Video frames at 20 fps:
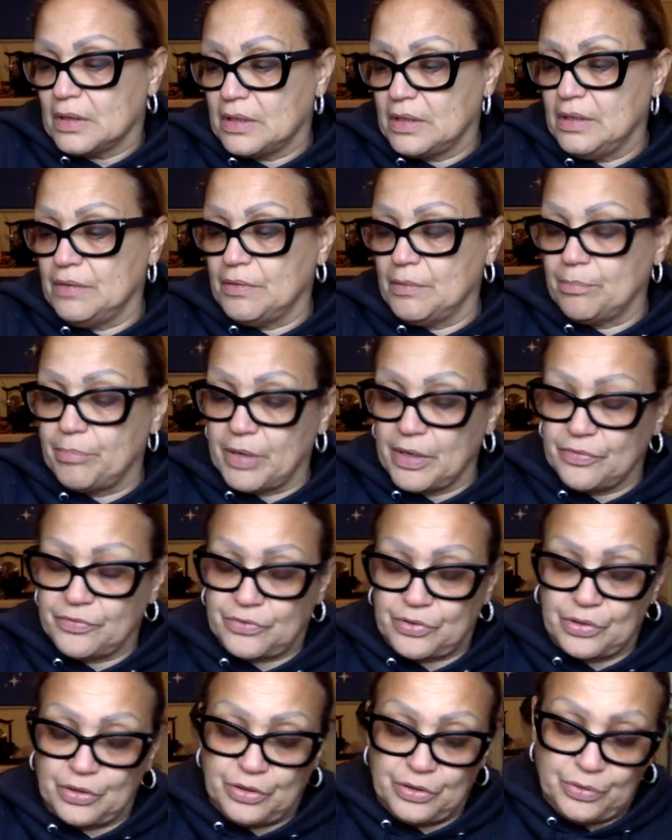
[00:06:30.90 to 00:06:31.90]
giving
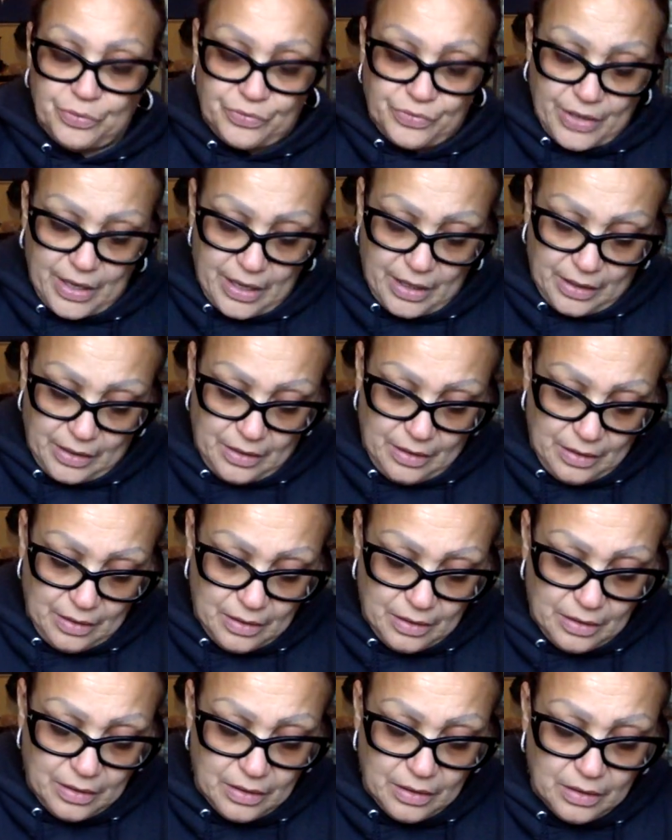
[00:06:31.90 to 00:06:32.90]
birth to a new thing.
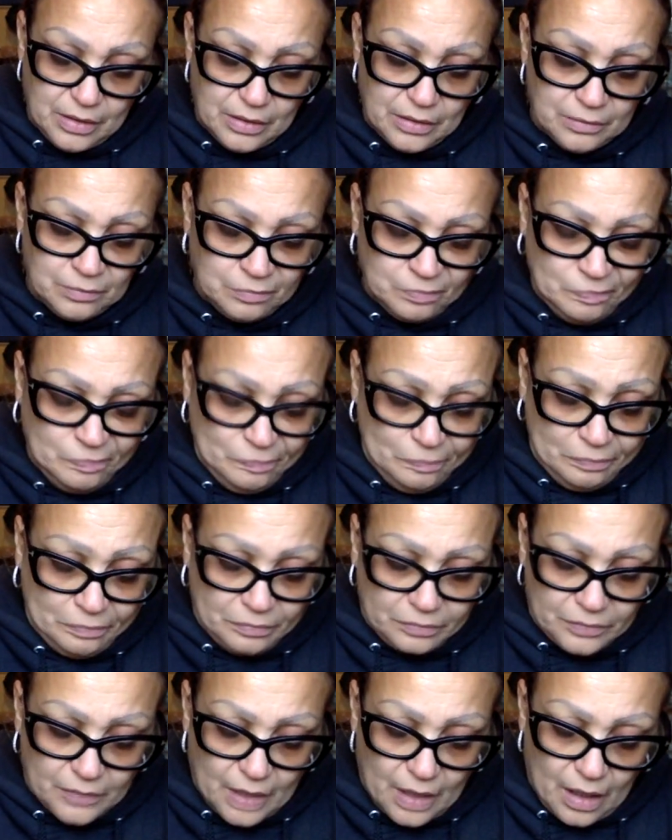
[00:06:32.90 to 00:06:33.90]

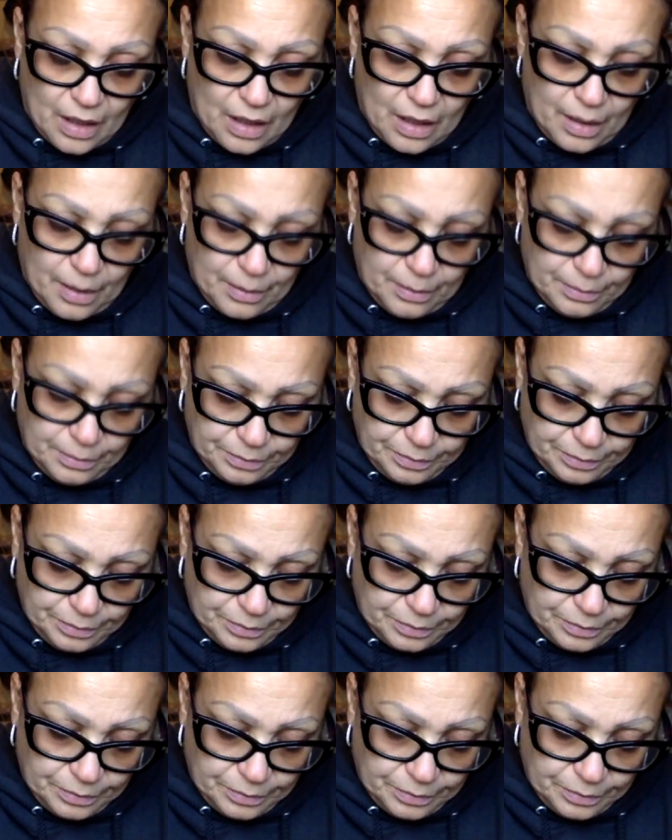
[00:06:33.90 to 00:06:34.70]
Um,